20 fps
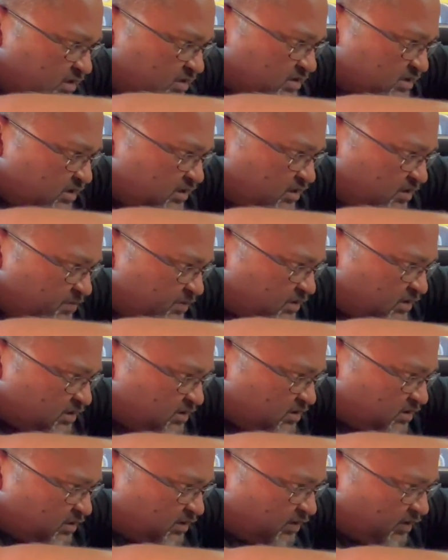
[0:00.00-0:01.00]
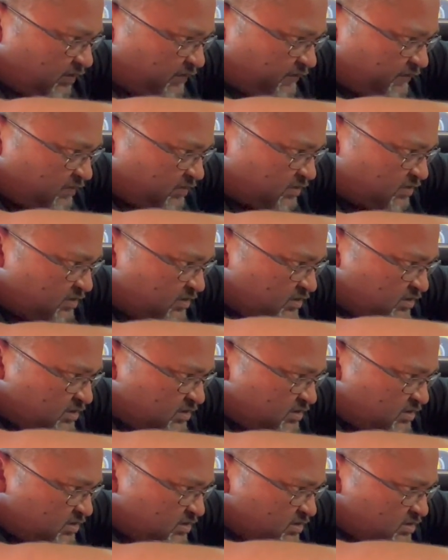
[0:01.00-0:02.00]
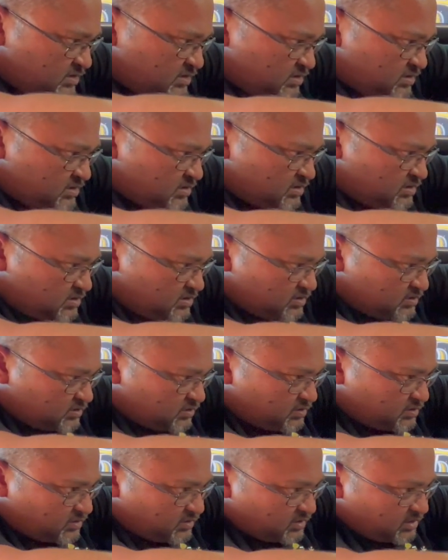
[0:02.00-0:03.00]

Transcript: is a little bit rougher. So